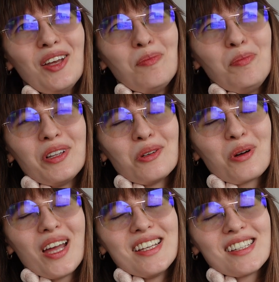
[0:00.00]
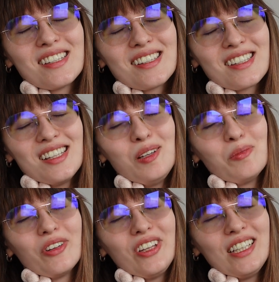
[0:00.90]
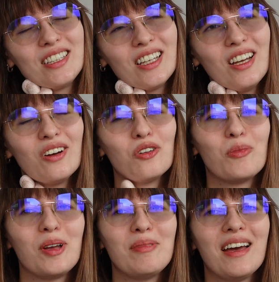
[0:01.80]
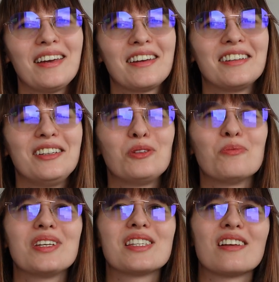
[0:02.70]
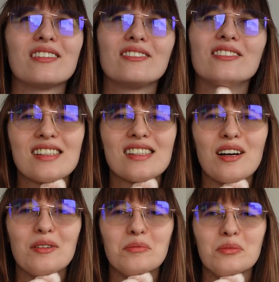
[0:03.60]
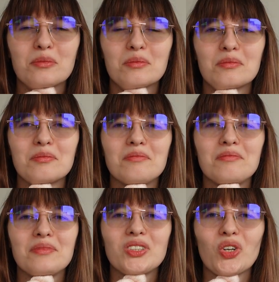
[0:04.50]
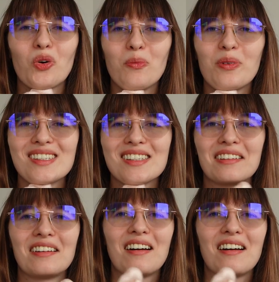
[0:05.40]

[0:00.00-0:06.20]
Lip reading: a pillowcase and sleep on it. Maybe I can knit myself some top as an